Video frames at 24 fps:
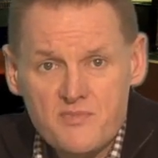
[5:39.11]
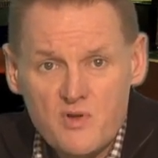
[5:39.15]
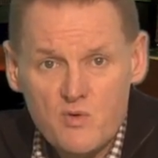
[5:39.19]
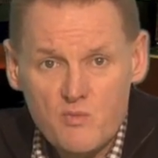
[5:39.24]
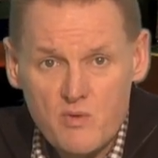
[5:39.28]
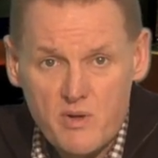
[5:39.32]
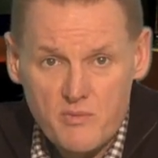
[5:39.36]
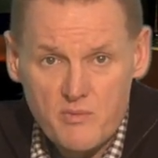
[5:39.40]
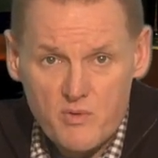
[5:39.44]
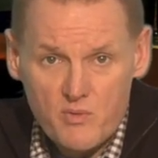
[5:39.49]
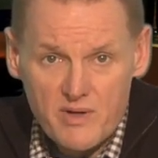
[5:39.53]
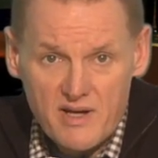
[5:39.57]

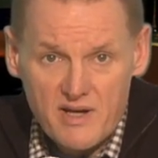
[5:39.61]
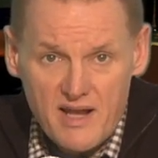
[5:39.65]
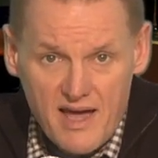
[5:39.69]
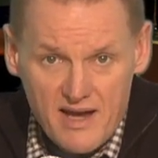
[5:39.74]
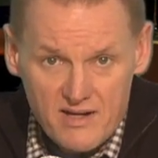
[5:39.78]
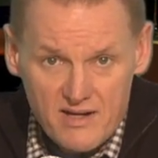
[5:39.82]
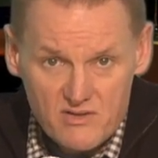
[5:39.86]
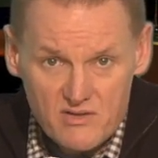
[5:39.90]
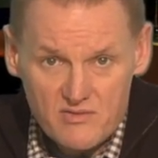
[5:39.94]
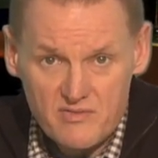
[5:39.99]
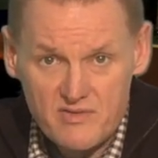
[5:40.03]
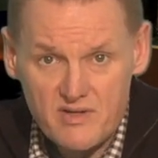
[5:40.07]
Women with
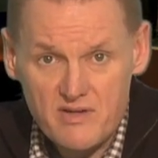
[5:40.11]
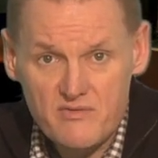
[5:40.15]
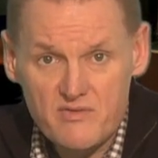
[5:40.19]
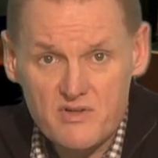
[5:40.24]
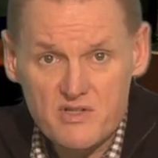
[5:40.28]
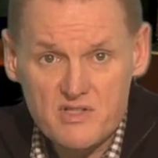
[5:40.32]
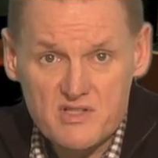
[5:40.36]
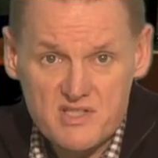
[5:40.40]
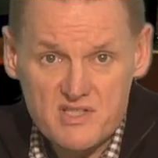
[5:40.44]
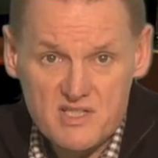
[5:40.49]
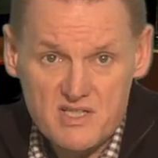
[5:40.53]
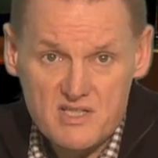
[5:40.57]
active liver
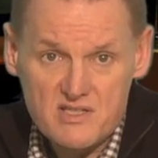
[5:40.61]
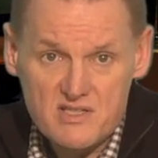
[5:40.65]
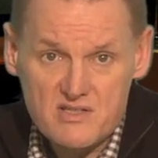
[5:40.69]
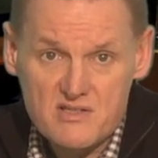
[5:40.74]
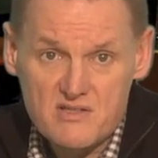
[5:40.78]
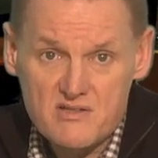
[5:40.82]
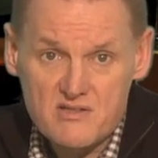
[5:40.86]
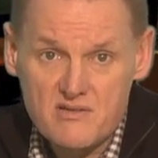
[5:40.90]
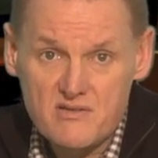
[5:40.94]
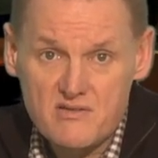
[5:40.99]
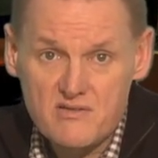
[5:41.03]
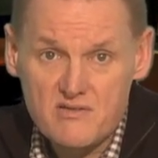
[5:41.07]

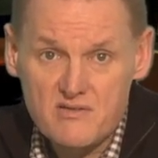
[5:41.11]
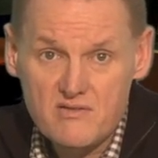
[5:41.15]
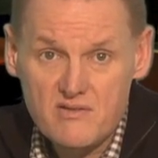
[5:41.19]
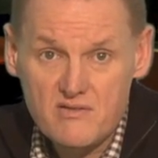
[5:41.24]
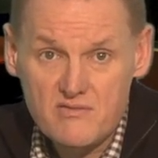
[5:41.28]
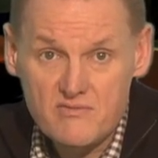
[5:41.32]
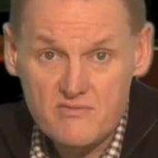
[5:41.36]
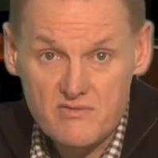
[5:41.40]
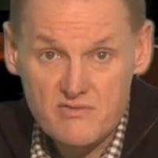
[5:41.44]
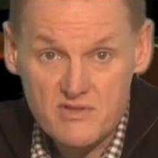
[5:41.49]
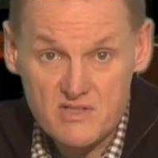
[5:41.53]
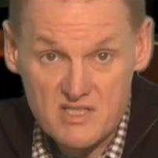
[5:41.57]
disease,
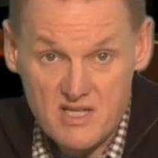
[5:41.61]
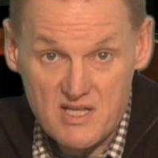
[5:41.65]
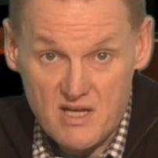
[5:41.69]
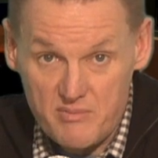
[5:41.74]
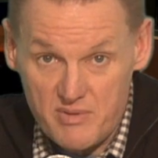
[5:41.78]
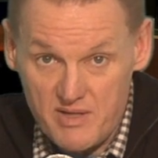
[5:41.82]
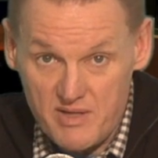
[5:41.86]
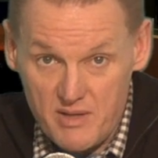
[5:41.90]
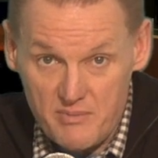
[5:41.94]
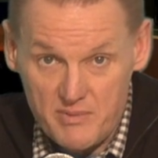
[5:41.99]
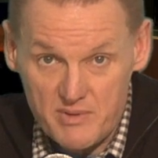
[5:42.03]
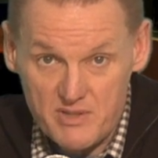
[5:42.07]
for
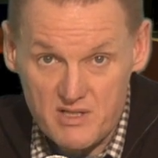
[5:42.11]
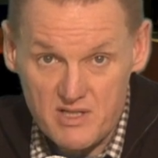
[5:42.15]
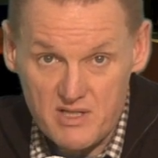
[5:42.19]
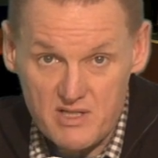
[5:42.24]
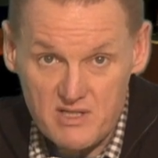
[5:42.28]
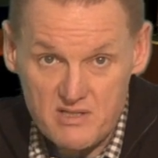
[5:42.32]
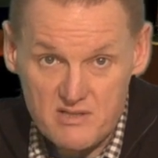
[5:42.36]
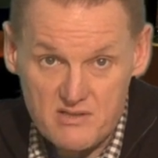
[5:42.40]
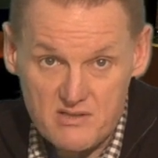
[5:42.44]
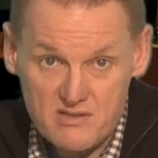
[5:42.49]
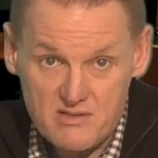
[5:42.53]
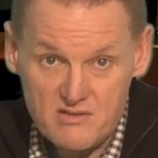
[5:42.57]
example,
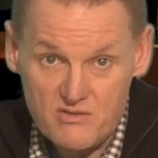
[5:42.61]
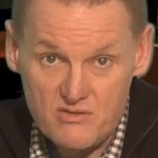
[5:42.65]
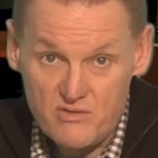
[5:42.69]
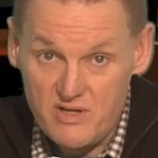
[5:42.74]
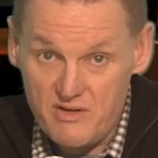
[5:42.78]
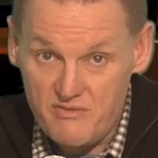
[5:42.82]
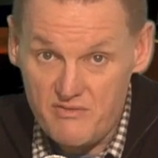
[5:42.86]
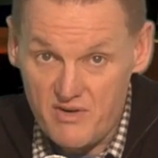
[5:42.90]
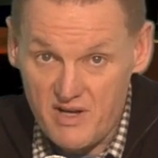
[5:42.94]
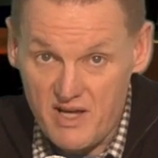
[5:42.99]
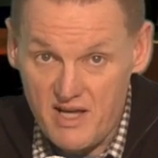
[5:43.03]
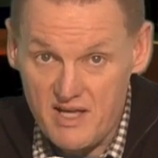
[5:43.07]
hepatitis or
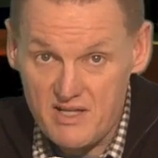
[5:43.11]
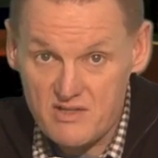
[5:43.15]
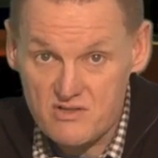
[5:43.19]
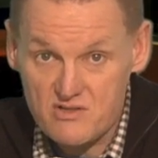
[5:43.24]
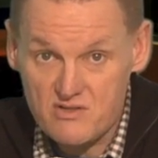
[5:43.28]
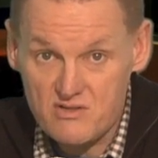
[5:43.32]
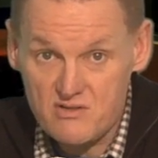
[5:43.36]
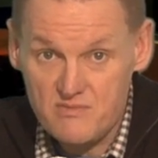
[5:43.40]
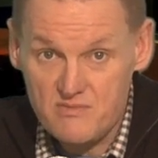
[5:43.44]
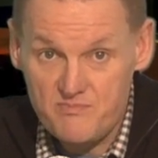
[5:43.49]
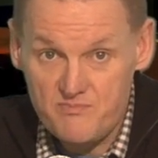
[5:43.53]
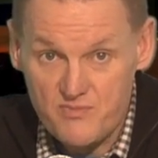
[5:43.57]
liver
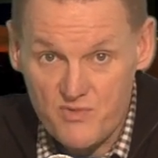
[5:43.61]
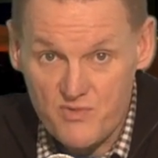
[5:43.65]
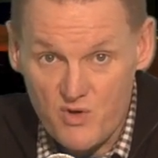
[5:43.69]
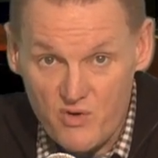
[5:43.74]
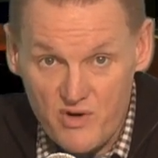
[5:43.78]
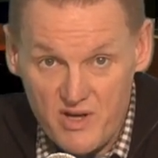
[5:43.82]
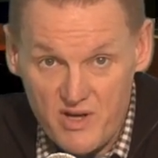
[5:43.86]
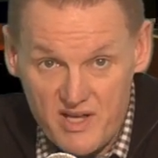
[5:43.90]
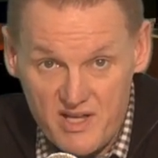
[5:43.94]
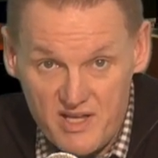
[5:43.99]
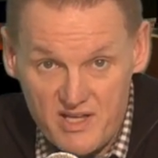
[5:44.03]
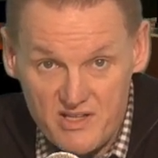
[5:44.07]
cancer, or
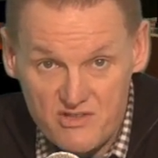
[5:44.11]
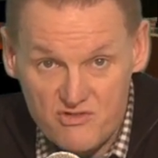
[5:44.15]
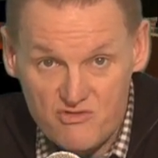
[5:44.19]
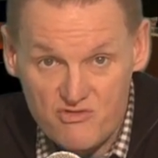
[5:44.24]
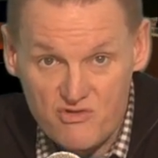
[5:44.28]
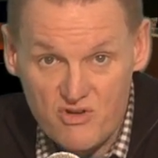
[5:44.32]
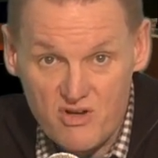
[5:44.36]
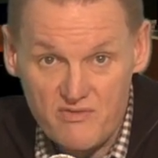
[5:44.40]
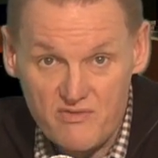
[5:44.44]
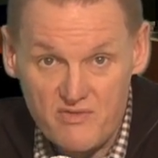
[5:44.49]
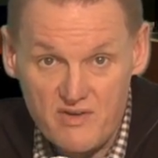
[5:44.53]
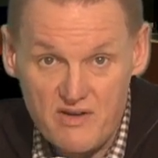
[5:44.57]
a
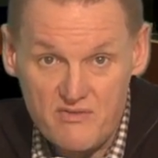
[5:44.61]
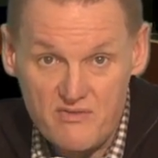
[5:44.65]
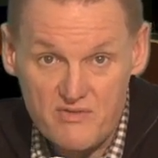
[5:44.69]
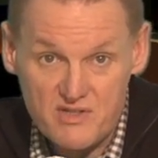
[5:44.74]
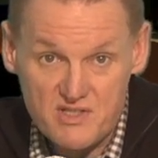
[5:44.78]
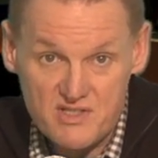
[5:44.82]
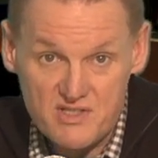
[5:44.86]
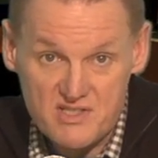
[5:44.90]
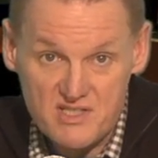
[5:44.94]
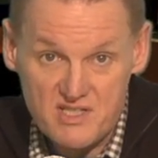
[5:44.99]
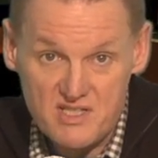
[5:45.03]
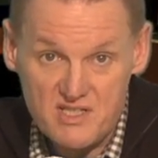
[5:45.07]
history of liver
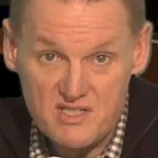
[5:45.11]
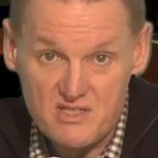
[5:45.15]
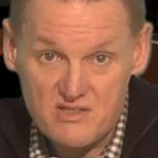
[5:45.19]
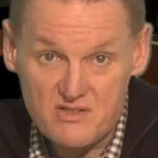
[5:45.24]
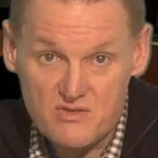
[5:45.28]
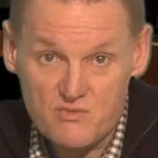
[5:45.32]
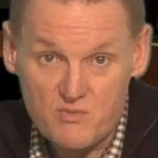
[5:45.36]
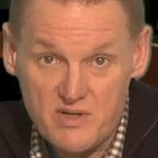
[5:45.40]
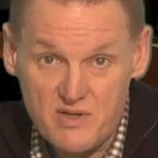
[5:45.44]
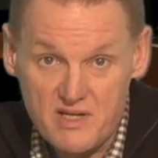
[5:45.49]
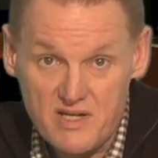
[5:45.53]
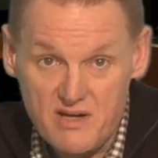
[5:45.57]

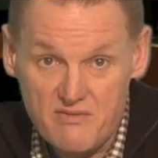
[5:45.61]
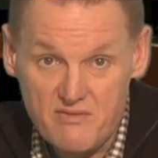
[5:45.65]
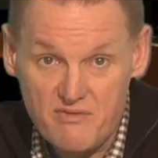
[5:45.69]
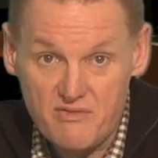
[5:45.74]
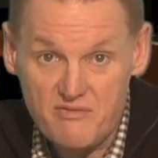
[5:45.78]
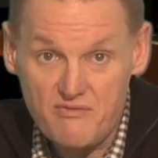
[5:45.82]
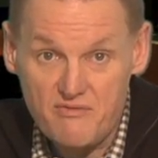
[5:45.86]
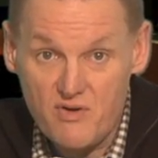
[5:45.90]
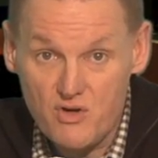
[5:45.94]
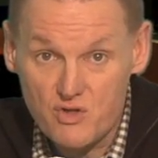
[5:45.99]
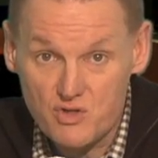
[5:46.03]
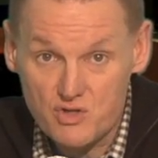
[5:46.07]
disease when liver
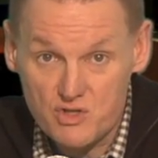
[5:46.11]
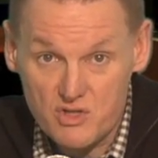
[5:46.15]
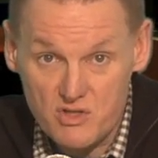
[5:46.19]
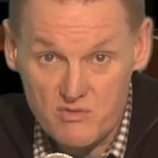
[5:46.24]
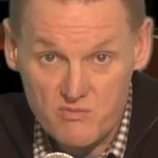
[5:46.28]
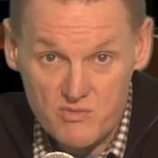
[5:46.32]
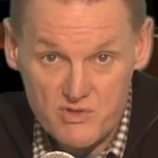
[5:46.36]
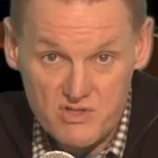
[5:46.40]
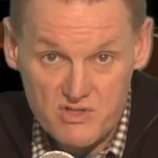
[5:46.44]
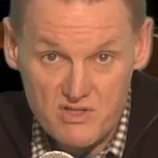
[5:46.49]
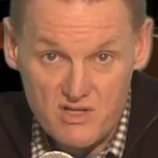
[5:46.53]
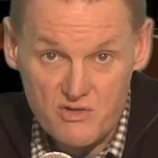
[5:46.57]
function
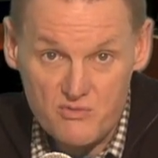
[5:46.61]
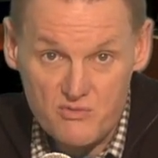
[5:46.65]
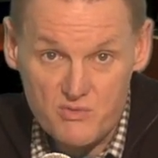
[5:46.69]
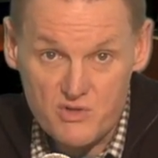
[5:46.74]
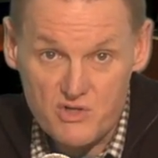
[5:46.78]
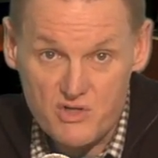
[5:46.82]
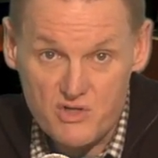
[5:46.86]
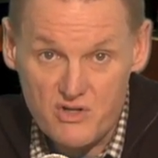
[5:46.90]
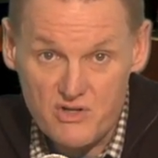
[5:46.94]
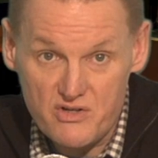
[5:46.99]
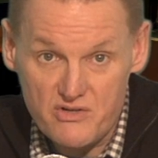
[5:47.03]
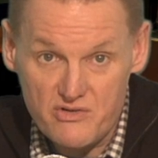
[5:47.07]
was not
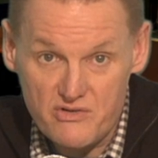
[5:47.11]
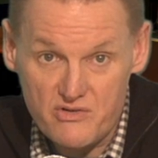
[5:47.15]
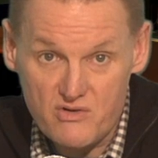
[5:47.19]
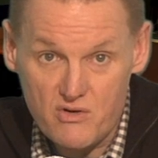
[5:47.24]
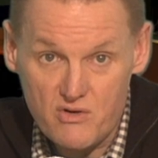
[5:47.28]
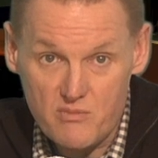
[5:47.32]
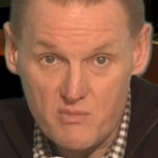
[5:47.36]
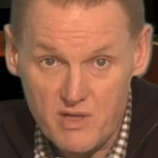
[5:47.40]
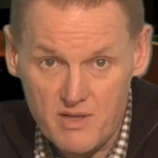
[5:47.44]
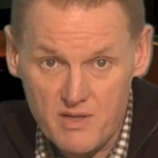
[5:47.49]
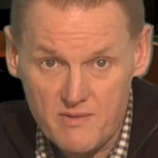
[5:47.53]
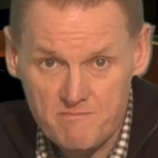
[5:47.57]
returned to
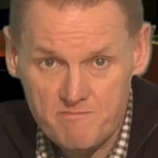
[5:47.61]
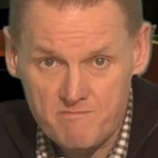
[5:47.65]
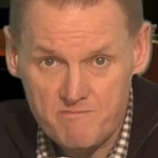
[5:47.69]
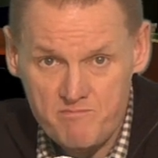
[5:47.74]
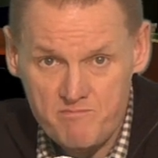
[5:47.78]
normal.